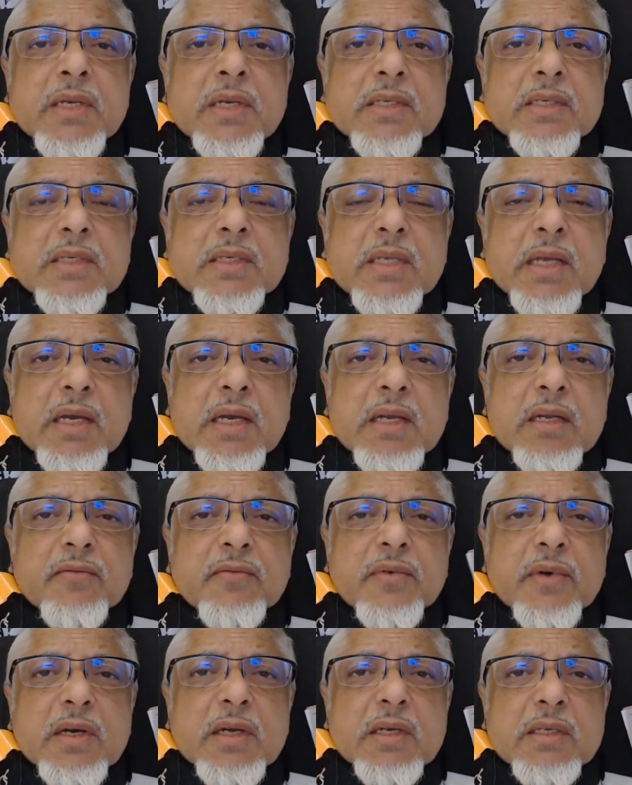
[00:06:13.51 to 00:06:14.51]
stand
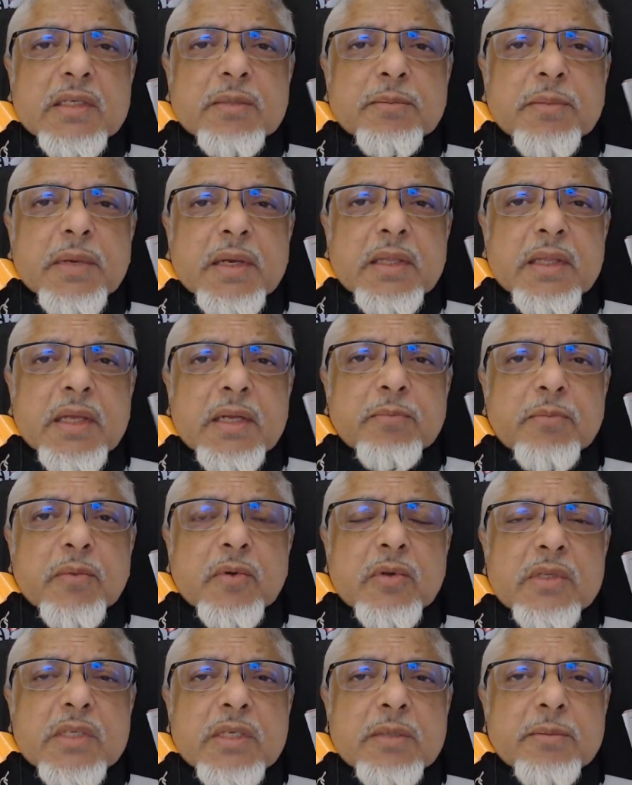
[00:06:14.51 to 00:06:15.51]
fast by that
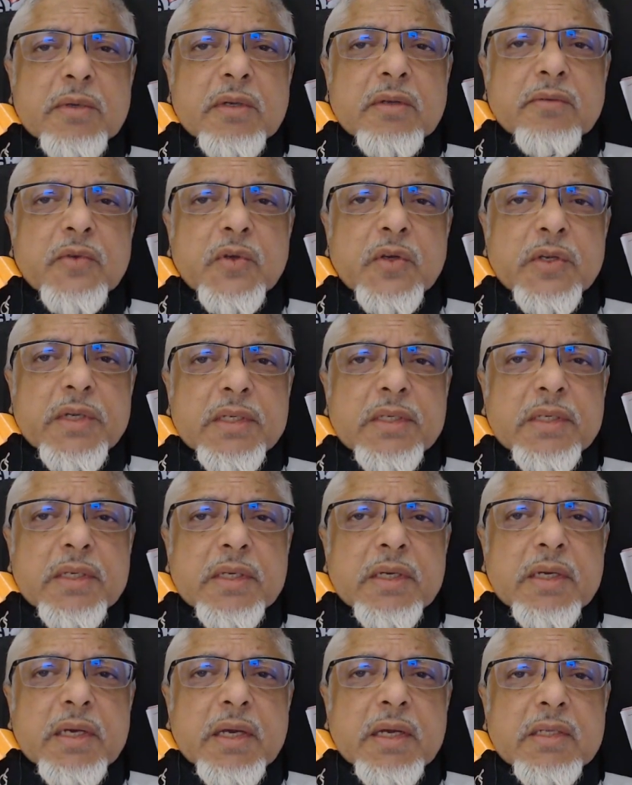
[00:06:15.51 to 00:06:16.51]
principle of
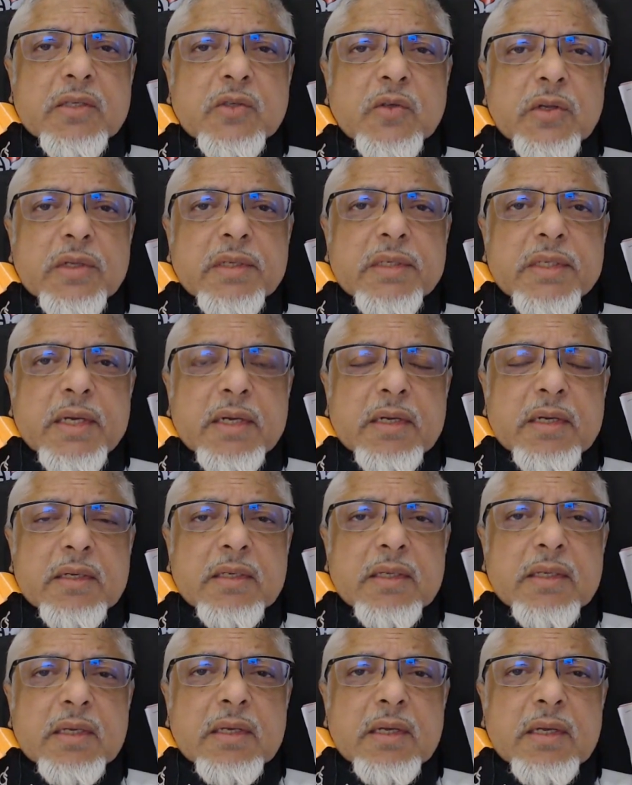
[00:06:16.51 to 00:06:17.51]
unity and
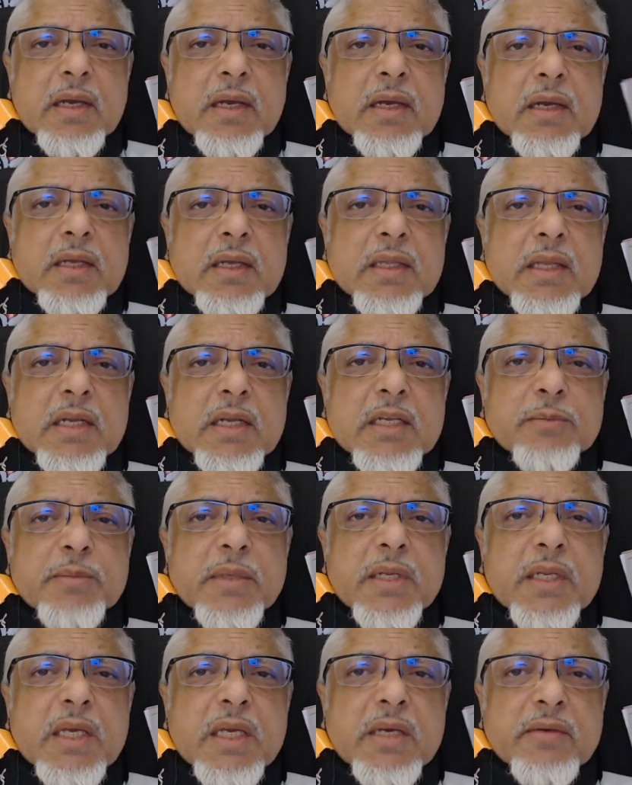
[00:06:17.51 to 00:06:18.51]
solidarity that has
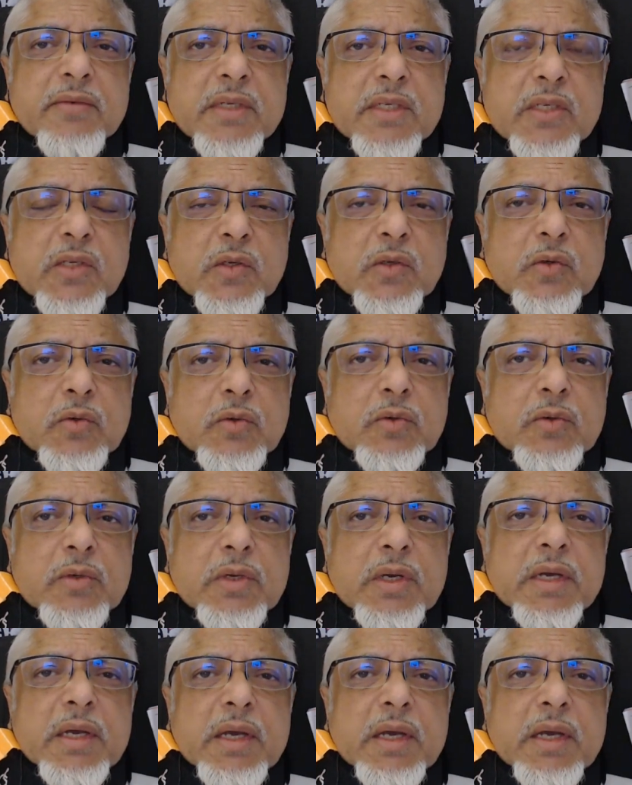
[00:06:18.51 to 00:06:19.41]
been given to you,